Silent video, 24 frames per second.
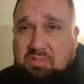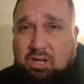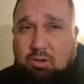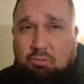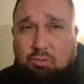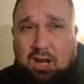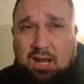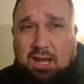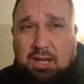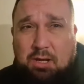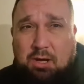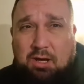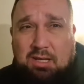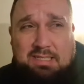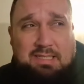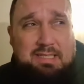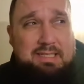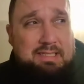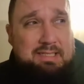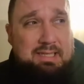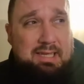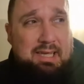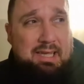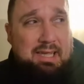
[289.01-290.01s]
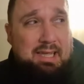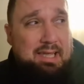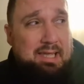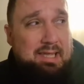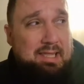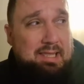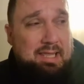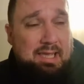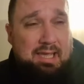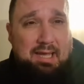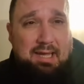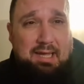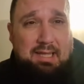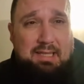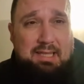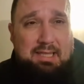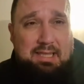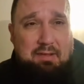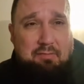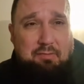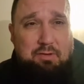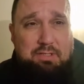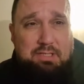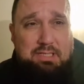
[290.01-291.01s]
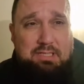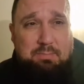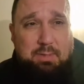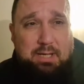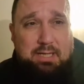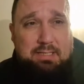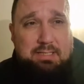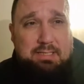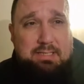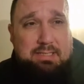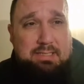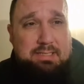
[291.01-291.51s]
Really nice to see the differences made.